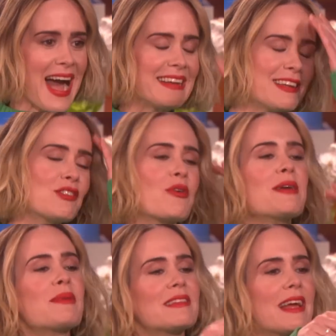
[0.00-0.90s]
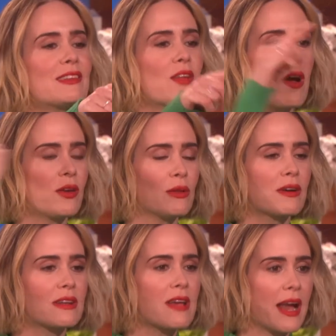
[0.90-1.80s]
I did for scream because no I saw you
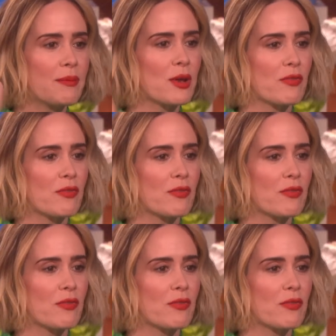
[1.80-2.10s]
look a tiny bit